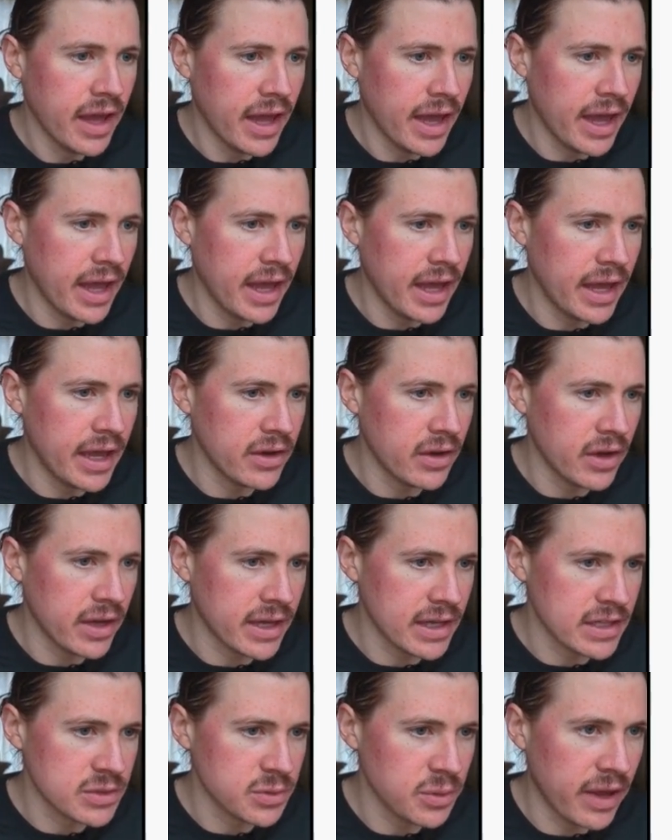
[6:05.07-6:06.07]
And I
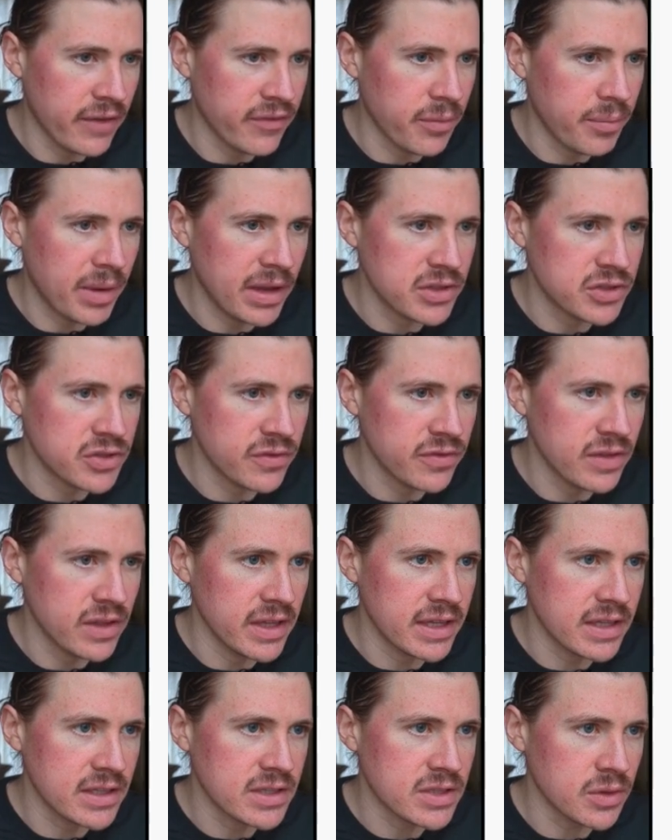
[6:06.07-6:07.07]
guess we'll have a bunch of
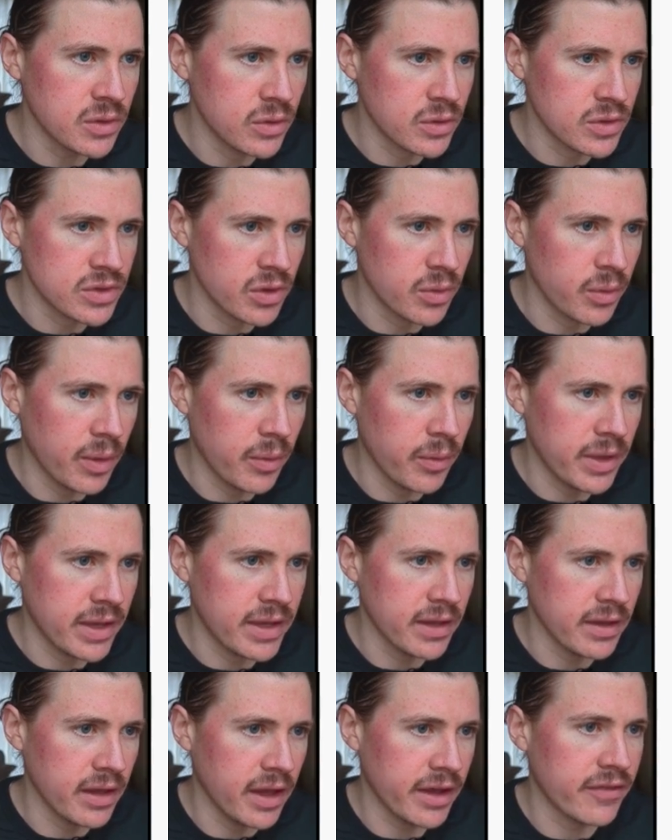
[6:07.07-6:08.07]
links also where we
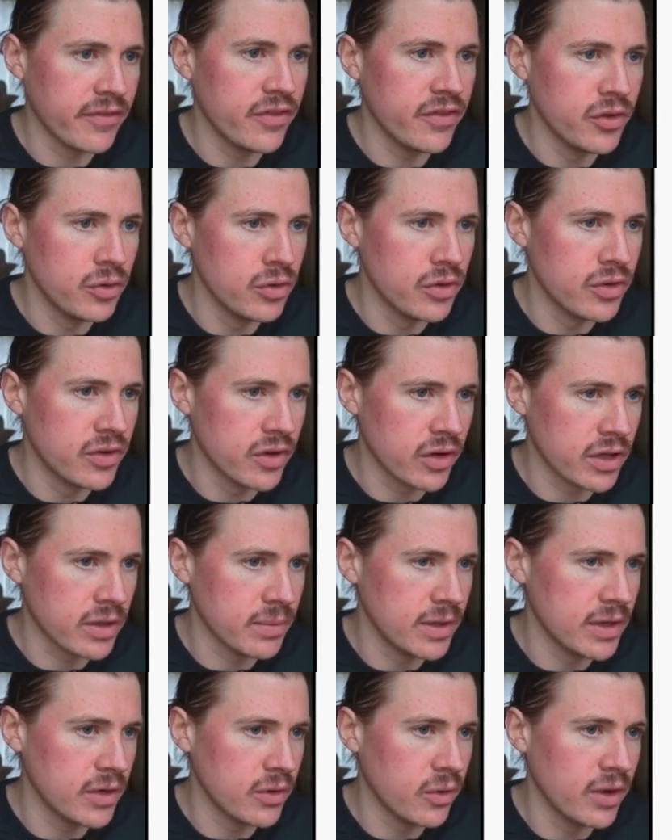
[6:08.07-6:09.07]
can like view the
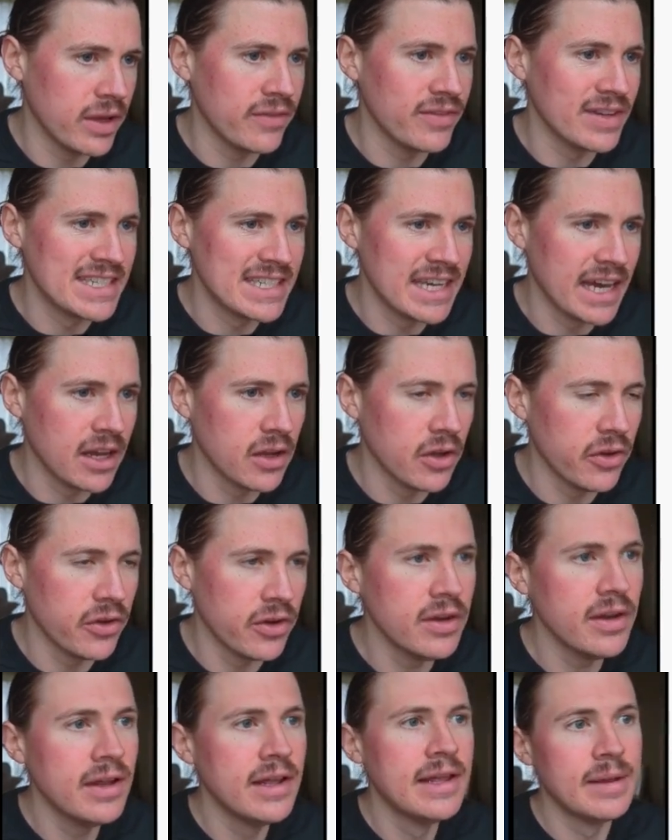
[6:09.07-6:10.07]
document or even download
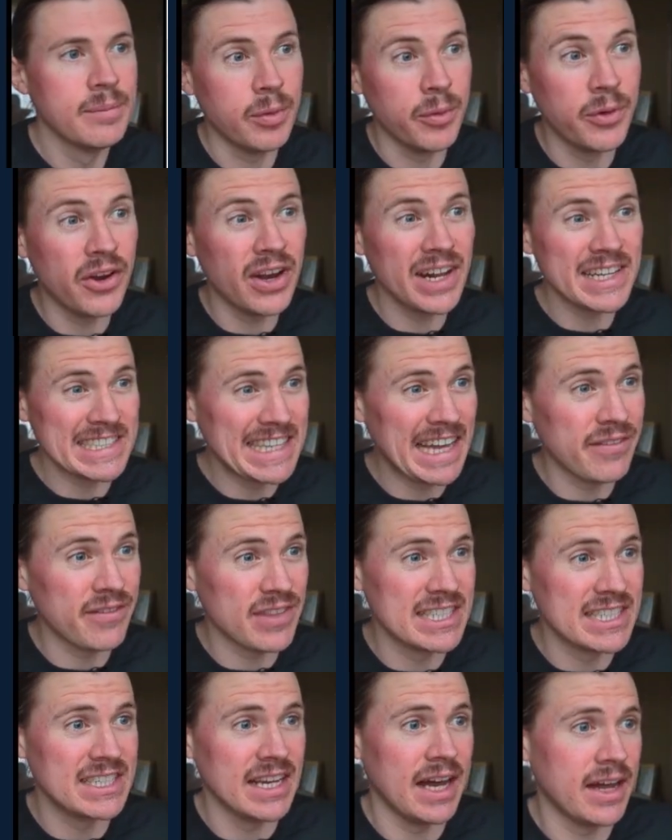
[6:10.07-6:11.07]
it, but we don't actually have
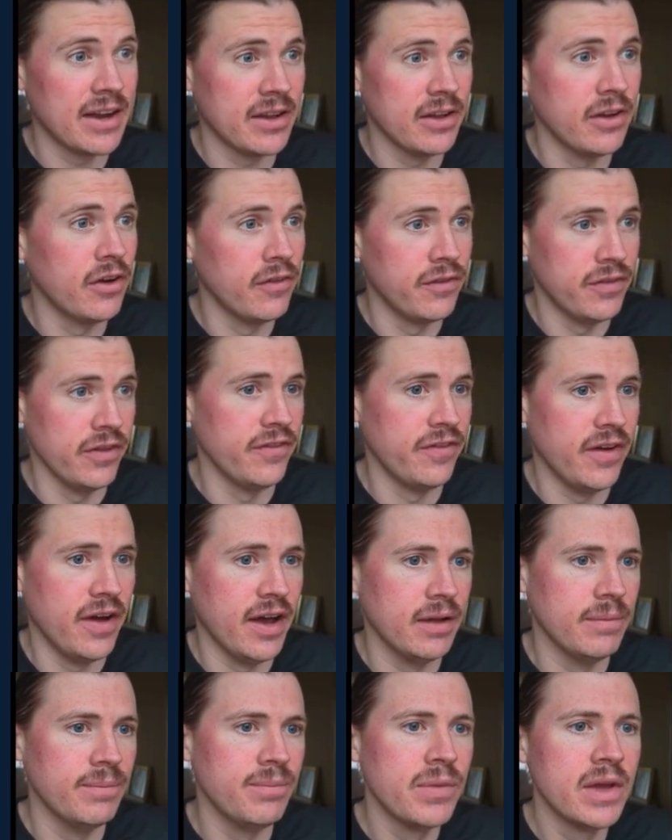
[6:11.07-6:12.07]
the data of the
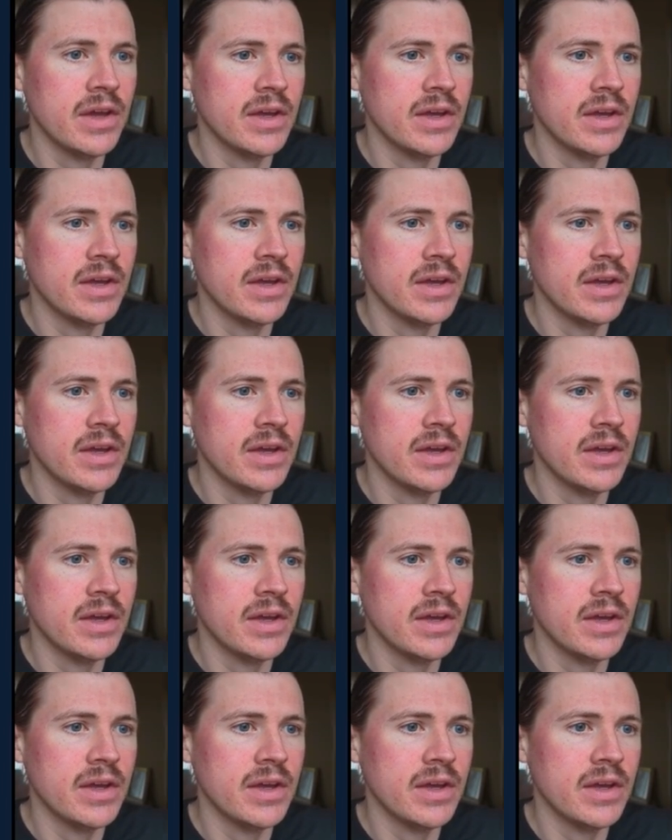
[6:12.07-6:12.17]
file.